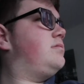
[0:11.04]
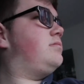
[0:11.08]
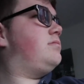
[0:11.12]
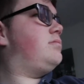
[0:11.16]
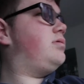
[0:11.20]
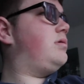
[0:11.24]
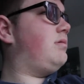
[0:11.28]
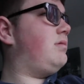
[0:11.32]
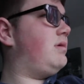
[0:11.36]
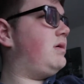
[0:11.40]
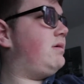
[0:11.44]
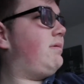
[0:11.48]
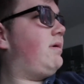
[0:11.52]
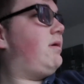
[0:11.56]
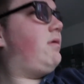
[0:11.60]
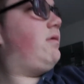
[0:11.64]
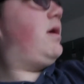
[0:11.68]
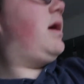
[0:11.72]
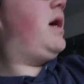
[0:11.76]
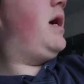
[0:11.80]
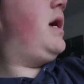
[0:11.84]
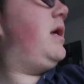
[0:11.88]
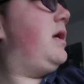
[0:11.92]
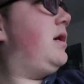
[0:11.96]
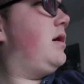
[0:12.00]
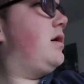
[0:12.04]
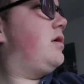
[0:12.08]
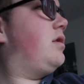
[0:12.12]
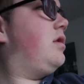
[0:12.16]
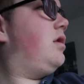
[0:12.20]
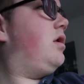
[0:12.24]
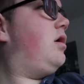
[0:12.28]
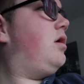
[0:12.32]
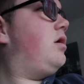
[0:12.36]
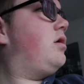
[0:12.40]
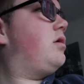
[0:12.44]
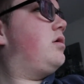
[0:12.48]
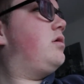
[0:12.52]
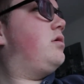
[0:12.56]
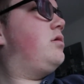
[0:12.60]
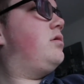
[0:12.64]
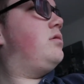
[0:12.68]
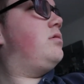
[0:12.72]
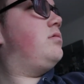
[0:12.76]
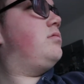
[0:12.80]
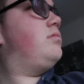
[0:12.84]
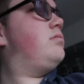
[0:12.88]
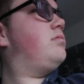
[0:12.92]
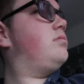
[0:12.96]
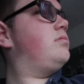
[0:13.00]
probably about 8 o'clock,
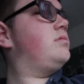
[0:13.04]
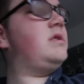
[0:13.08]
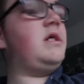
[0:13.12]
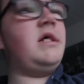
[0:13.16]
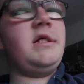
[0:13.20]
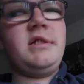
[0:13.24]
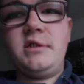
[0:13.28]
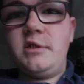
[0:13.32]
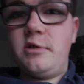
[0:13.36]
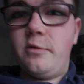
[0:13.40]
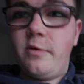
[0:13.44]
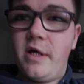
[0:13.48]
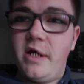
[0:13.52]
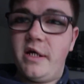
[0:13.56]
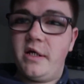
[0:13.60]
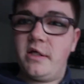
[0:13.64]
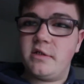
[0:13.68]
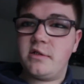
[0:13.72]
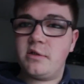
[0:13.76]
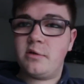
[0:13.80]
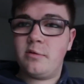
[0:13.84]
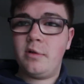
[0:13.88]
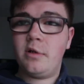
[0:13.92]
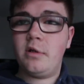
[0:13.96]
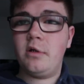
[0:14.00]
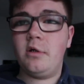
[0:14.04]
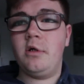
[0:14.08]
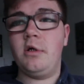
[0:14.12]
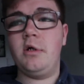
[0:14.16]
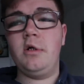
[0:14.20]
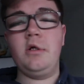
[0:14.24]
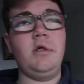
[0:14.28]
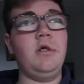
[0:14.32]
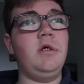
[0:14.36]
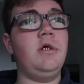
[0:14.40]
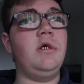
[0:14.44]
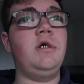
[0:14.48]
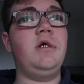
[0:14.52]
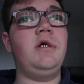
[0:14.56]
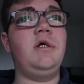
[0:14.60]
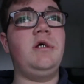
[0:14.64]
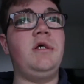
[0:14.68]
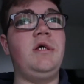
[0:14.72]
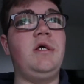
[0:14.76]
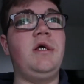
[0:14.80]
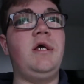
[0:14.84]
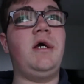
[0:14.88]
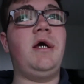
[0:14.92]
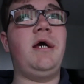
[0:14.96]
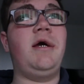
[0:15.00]
7:50 or something.
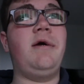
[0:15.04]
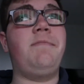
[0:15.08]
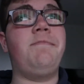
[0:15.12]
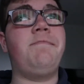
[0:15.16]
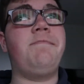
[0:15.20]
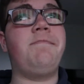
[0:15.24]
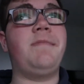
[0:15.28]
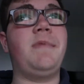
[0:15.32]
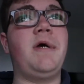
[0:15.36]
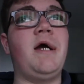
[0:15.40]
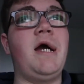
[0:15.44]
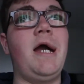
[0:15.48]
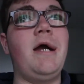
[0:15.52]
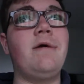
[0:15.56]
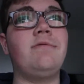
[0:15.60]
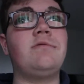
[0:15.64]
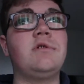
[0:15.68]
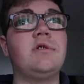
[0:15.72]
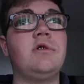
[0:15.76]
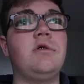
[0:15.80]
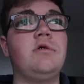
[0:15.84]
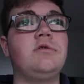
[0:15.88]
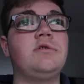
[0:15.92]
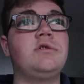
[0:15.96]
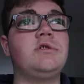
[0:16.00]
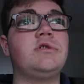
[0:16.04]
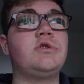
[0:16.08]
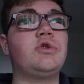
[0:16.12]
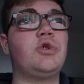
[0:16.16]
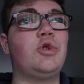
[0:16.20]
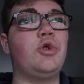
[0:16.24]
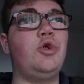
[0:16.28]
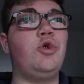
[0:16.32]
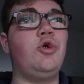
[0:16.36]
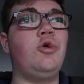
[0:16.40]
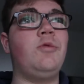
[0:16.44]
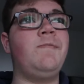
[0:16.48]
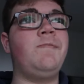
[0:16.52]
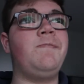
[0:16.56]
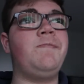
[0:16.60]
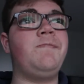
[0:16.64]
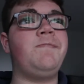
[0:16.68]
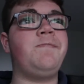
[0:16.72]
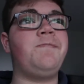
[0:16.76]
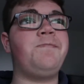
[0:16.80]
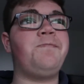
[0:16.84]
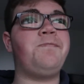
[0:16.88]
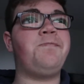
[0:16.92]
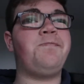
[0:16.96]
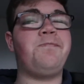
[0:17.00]
Yeah, I have to go to school,
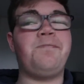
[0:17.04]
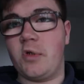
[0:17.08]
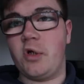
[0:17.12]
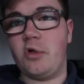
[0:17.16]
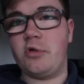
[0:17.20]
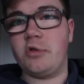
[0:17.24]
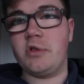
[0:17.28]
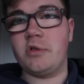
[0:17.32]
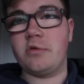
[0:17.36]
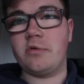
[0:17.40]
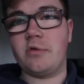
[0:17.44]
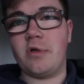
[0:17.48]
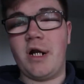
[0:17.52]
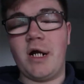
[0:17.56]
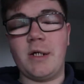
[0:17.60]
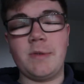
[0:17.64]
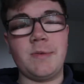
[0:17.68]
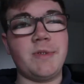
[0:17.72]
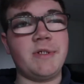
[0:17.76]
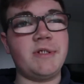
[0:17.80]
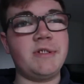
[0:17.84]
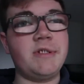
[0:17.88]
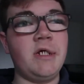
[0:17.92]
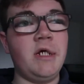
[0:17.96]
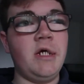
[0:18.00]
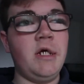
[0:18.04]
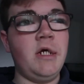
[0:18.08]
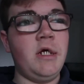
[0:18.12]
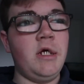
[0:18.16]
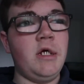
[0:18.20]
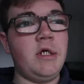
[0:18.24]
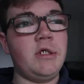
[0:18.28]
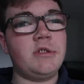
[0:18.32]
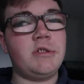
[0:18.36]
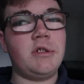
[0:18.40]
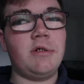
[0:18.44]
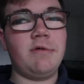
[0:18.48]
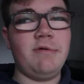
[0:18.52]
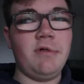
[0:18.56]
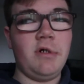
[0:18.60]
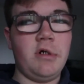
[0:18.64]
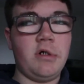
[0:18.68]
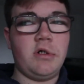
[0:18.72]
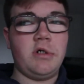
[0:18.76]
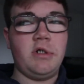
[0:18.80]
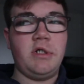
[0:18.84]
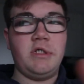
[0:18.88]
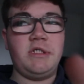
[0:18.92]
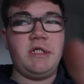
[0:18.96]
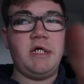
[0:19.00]
do some graphics. So I'm
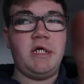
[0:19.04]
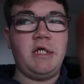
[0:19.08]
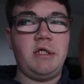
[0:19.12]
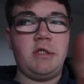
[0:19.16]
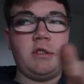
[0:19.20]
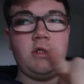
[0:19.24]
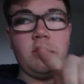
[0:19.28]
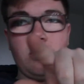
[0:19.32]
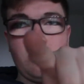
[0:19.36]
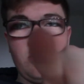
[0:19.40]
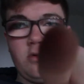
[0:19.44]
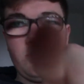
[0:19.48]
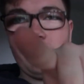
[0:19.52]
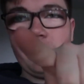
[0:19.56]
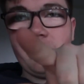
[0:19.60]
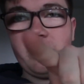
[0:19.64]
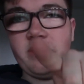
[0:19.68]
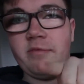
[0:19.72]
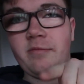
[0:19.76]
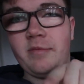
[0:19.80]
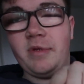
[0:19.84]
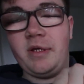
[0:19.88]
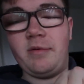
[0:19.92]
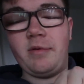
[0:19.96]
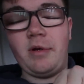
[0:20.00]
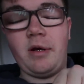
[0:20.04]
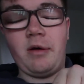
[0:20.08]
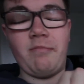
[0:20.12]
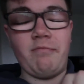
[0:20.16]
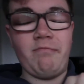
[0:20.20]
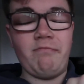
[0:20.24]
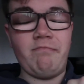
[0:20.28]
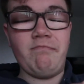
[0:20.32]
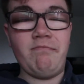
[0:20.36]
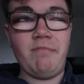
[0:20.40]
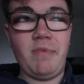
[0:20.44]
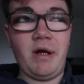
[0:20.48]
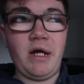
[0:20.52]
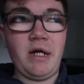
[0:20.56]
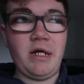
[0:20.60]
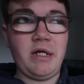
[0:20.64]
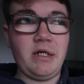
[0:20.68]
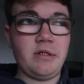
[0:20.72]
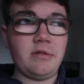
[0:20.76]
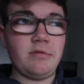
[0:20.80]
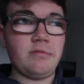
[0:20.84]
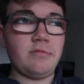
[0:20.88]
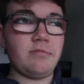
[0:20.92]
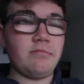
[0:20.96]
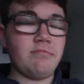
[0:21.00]
not going to take you with me, but I
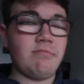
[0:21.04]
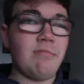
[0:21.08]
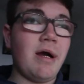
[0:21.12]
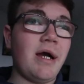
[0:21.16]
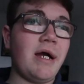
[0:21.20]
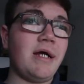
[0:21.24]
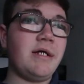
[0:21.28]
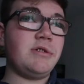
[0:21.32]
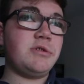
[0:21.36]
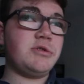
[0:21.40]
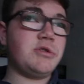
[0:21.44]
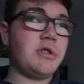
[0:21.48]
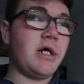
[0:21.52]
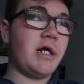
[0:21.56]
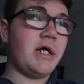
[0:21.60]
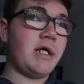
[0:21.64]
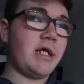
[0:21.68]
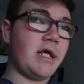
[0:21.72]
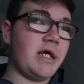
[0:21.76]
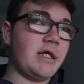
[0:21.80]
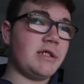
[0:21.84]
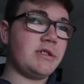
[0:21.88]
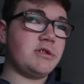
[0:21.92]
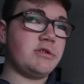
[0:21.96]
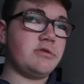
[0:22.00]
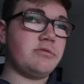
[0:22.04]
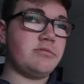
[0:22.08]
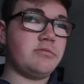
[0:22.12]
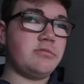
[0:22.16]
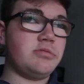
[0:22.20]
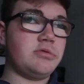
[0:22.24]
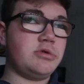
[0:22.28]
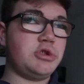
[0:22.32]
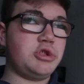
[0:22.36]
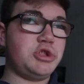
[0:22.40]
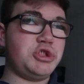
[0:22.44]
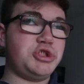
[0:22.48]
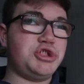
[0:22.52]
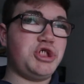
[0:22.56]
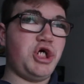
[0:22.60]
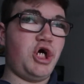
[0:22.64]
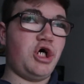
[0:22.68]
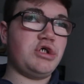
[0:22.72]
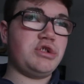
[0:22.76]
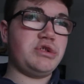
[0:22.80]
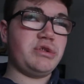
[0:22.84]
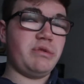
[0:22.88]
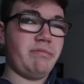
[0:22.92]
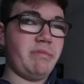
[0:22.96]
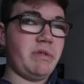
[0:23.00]
might try and get some
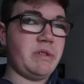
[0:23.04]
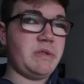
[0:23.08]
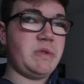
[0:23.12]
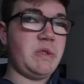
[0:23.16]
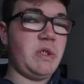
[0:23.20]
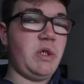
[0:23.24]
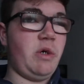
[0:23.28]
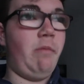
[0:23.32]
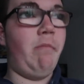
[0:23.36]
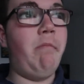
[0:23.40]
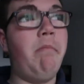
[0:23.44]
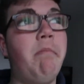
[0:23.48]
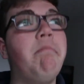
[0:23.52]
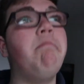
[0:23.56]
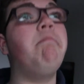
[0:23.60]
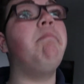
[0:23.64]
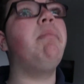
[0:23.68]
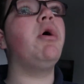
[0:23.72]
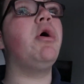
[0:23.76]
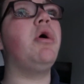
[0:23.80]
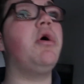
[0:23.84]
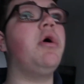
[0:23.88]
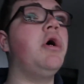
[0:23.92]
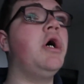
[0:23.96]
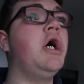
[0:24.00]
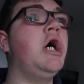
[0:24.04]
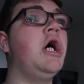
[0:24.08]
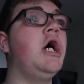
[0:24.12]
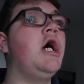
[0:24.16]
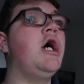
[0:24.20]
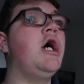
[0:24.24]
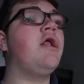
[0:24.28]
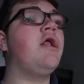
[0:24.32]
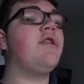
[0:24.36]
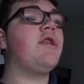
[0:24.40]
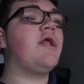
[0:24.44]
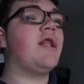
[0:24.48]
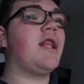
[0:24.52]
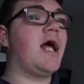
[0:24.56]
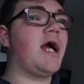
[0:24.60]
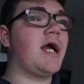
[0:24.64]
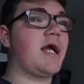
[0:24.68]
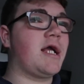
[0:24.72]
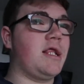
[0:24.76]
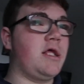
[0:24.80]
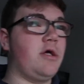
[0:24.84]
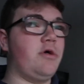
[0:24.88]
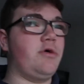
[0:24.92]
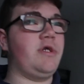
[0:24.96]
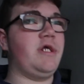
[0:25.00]
shots on my phone. But the
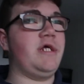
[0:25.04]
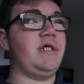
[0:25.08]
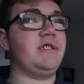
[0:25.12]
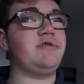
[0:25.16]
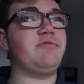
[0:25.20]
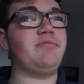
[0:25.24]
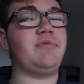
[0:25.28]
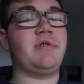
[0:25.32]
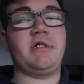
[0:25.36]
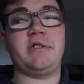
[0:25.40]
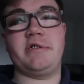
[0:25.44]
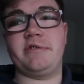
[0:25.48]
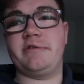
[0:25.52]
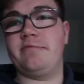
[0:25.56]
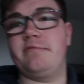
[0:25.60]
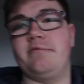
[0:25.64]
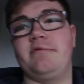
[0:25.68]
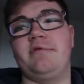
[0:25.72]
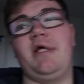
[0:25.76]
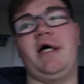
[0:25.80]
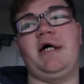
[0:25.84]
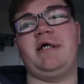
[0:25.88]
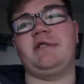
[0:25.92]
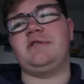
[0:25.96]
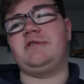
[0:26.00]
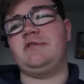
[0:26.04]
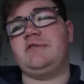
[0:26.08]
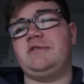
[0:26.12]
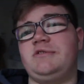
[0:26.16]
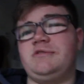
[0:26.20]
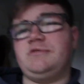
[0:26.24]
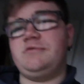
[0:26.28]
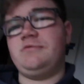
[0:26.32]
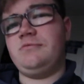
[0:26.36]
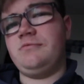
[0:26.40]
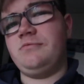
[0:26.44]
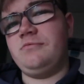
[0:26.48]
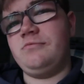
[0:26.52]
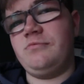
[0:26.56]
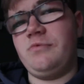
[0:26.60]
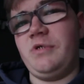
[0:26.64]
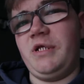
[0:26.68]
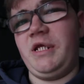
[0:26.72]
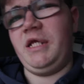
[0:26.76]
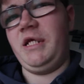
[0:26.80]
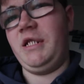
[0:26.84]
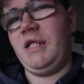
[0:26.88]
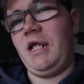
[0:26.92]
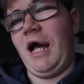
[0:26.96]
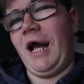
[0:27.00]
likelihood is, because that doesn't
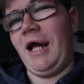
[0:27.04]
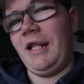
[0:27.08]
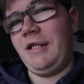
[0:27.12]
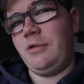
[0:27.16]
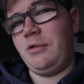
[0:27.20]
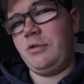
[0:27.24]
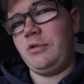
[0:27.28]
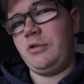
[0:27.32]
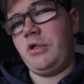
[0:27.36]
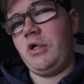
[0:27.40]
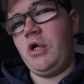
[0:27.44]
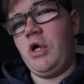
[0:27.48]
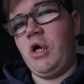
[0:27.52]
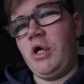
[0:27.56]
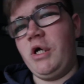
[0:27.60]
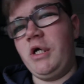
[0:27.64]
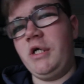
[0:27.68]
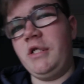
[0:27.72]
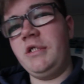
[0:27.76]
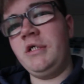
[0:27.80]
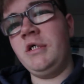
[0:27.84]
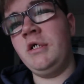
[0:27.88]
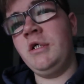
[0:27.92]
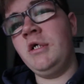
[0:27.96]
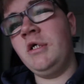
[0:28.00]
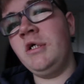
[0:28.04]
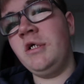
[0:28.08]
read Android,